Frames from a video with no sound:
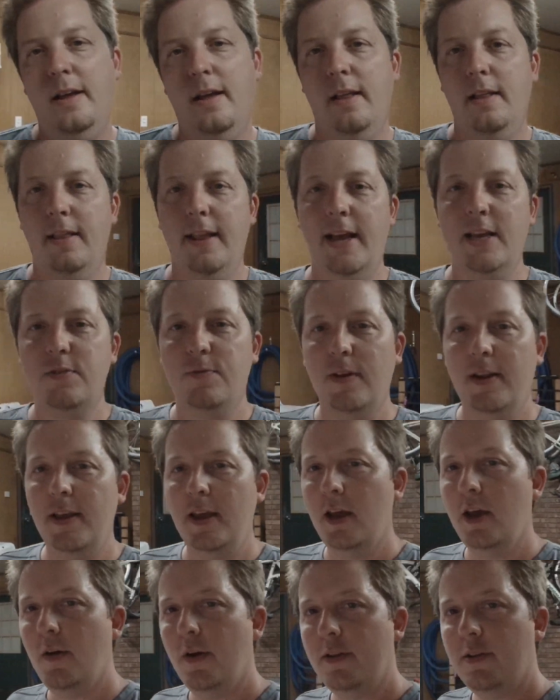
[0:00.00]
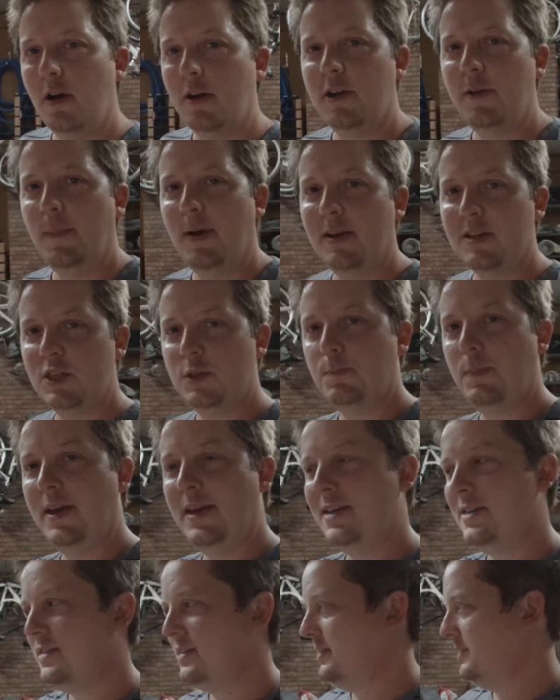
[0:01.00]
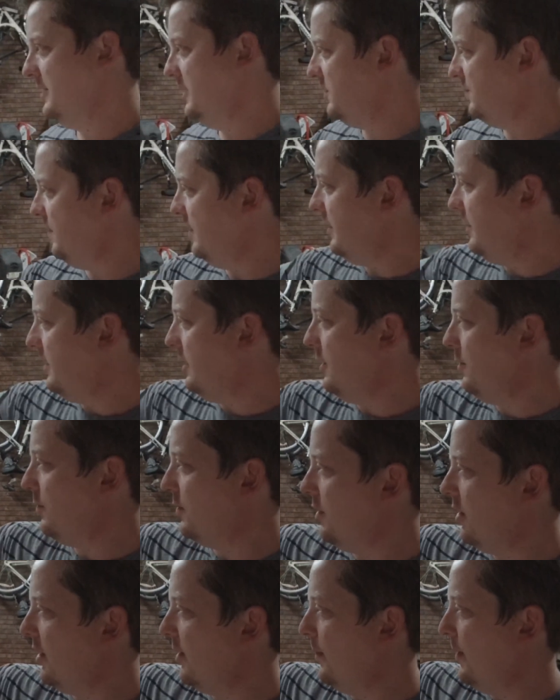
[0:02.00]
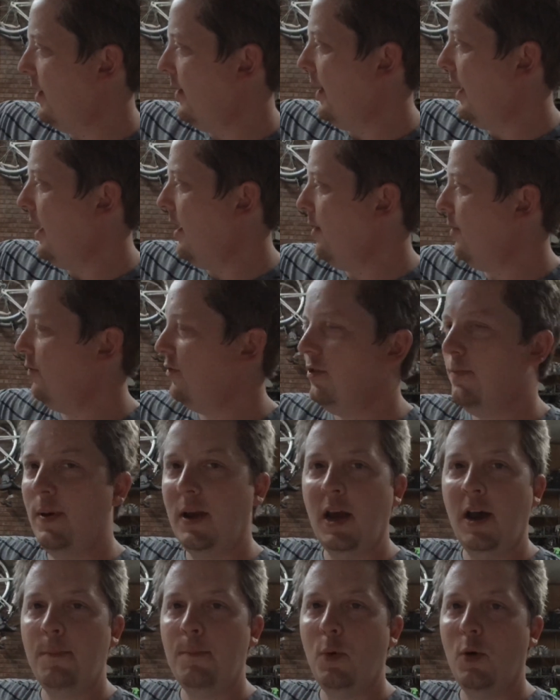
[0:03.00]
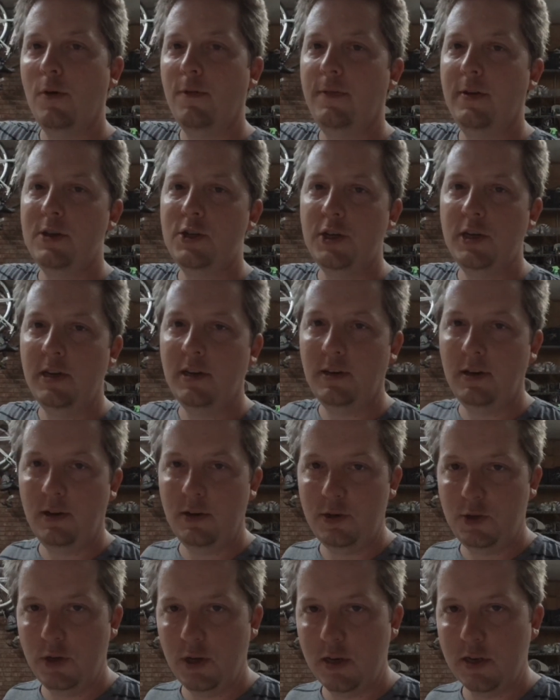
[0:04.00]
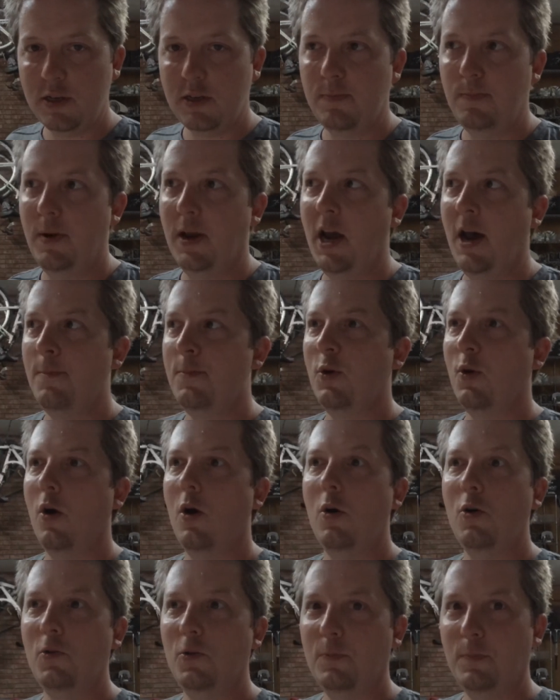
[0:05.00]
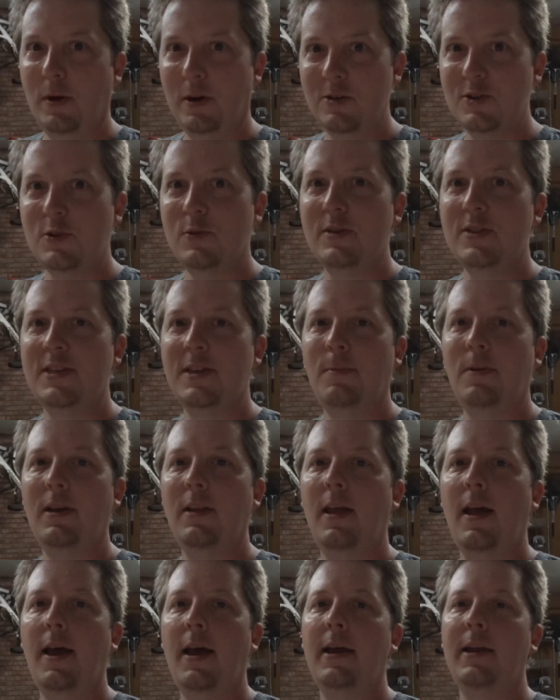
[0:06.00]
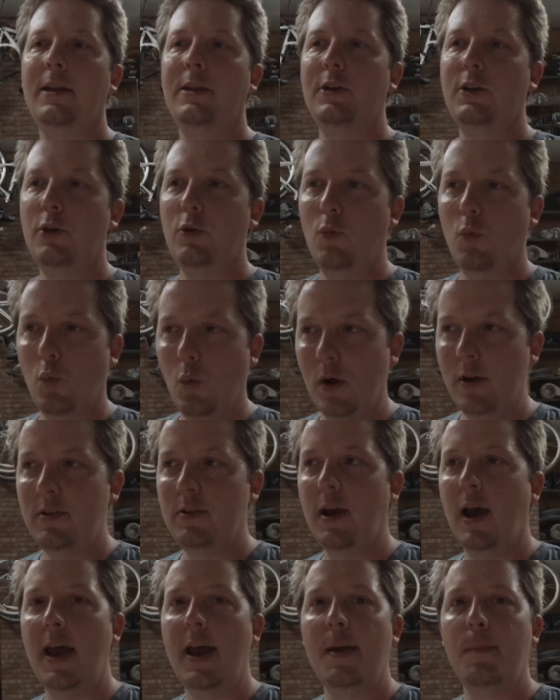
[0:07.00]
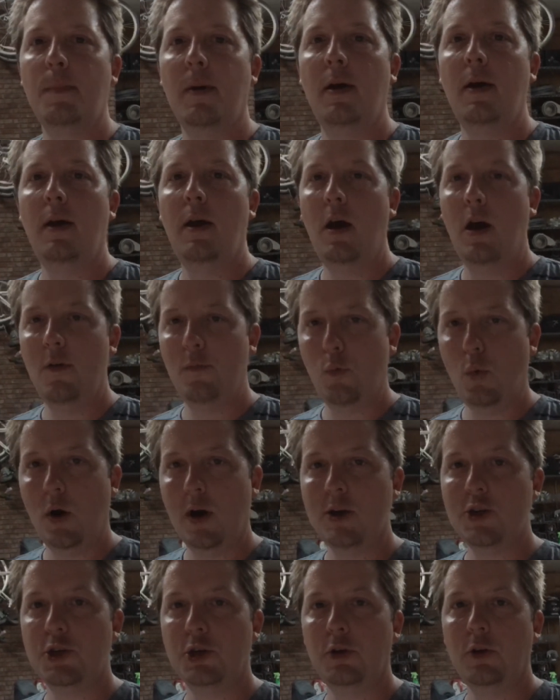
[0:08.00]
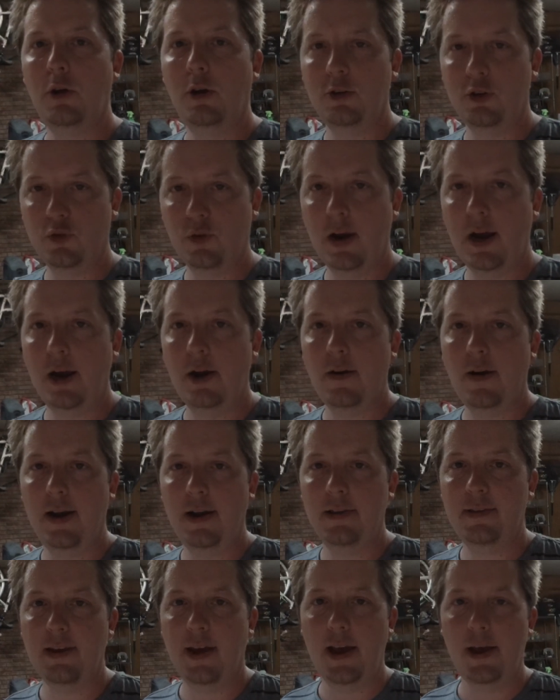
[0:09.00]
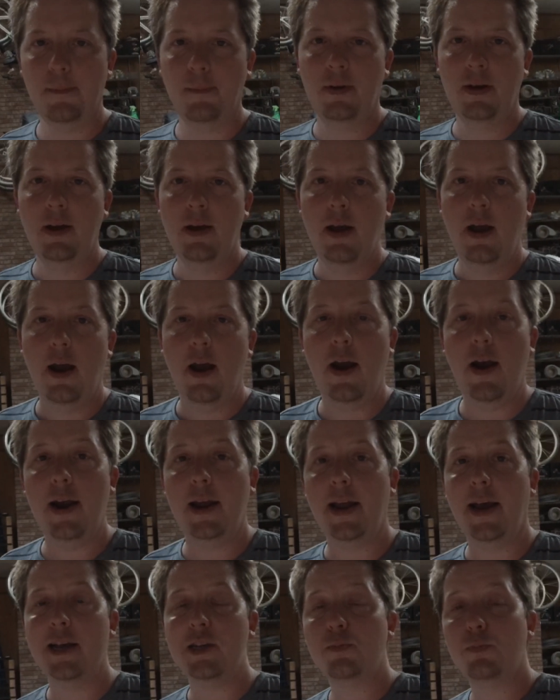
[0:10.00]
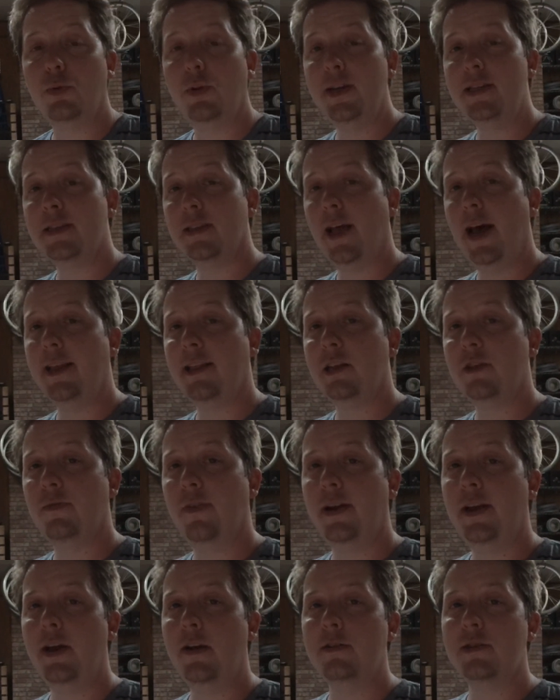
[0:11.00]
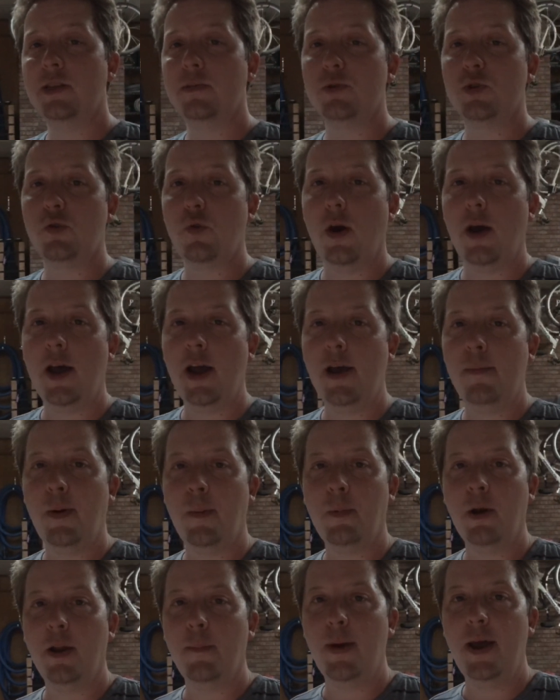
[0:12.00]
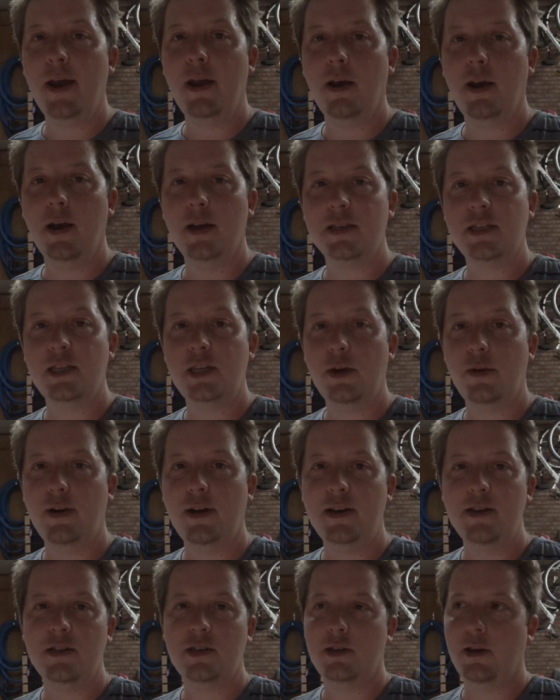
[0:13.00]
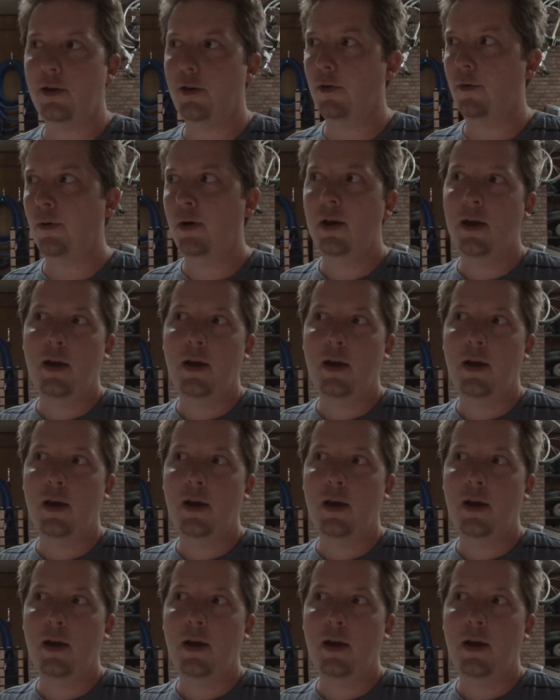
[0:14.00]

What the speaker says: last video I talked about space. This video we're talking about how to become more efficient. Just become your own personal assembly line and do one type of washer or dryer at a time. All right guys, please like this video and subscribe. I'm going to make a series, so